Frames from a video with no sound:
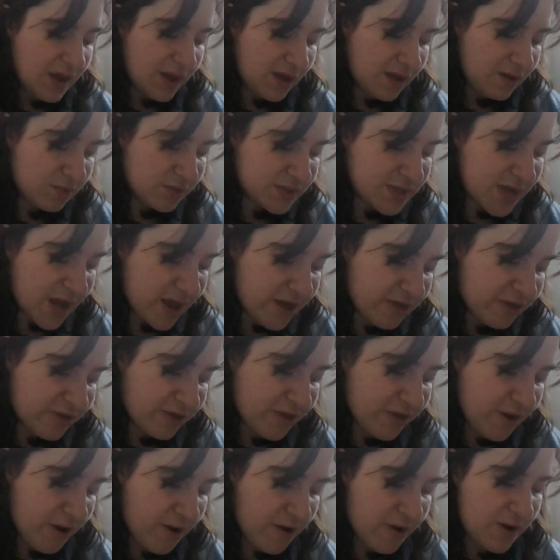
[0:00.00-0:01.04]
It was a
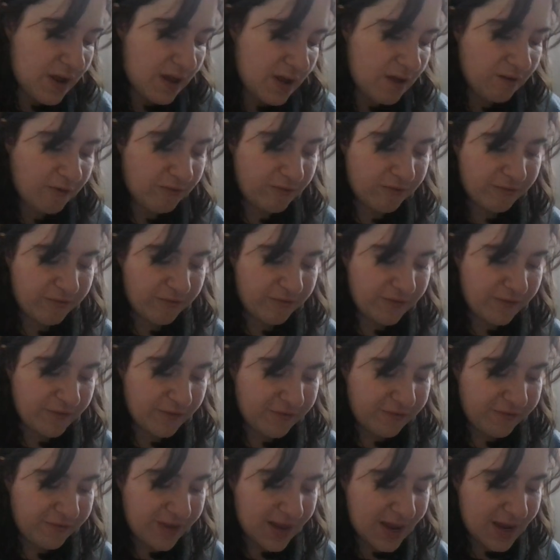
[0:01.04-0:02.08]
30
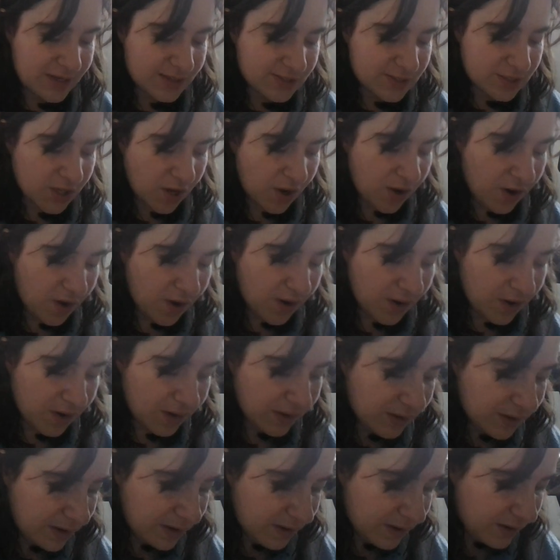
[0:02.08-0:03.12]
feet
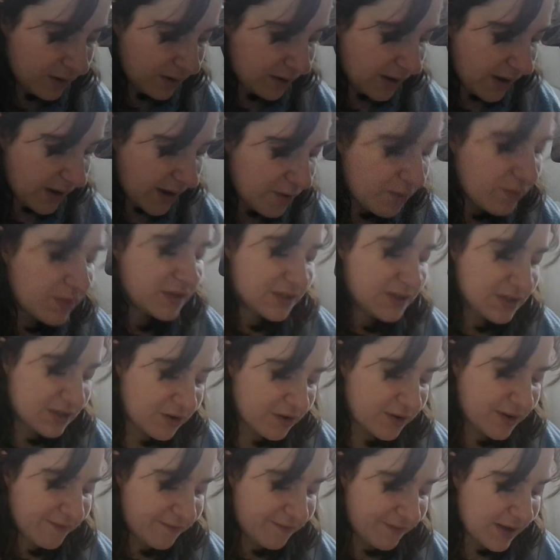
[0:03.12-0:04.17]
tall. It was
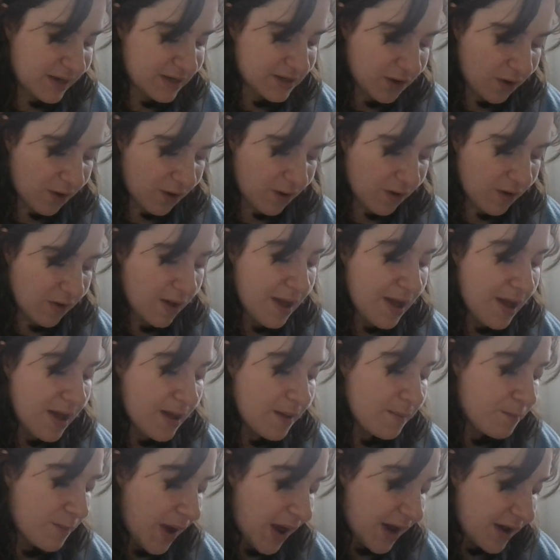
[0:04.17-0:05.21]
30 feet tall,
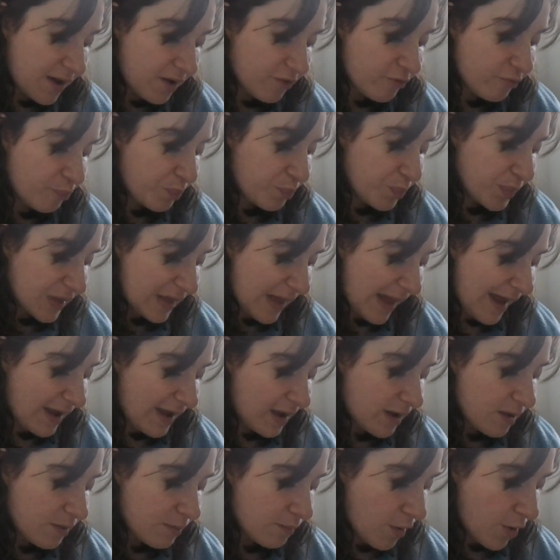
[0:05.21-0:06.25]
made of
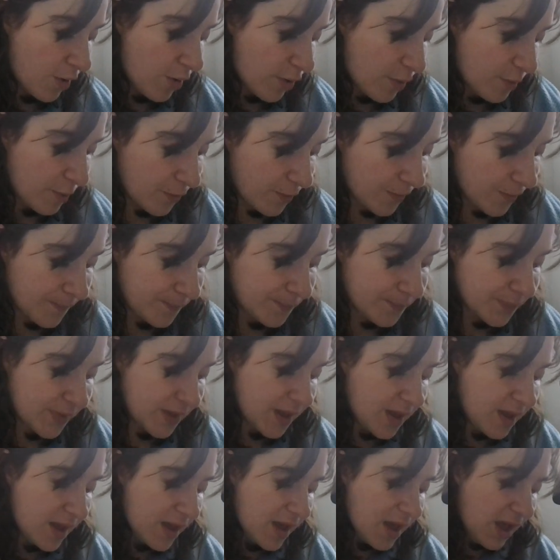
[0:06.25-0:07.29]
black marble.
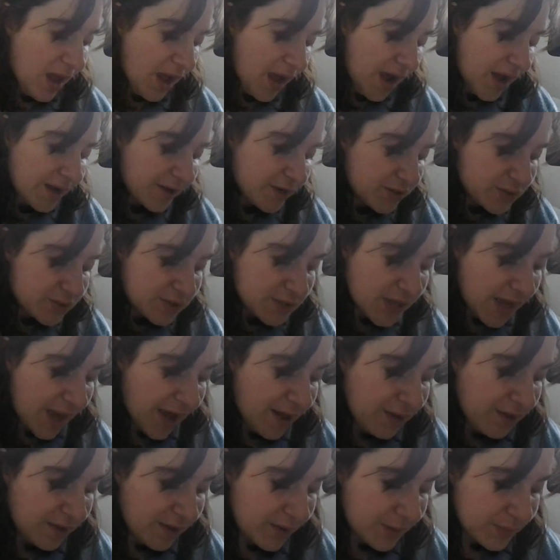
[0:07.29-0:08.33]
I could
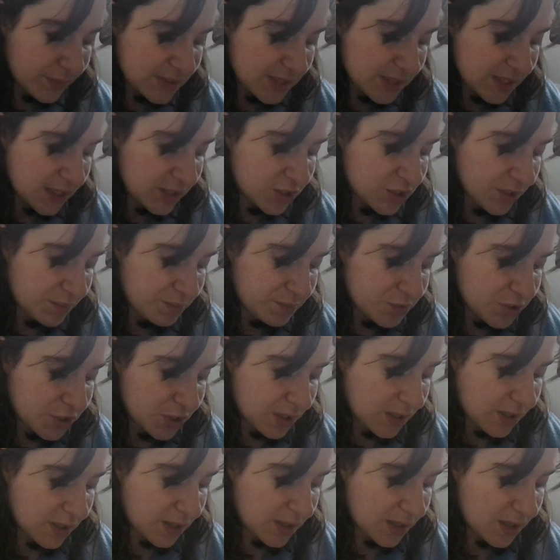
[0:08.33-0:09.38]
tell it was an
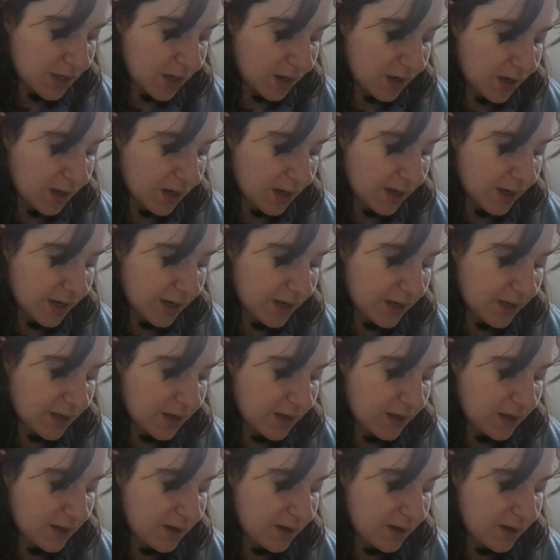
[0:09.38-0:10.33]
Egyptian god.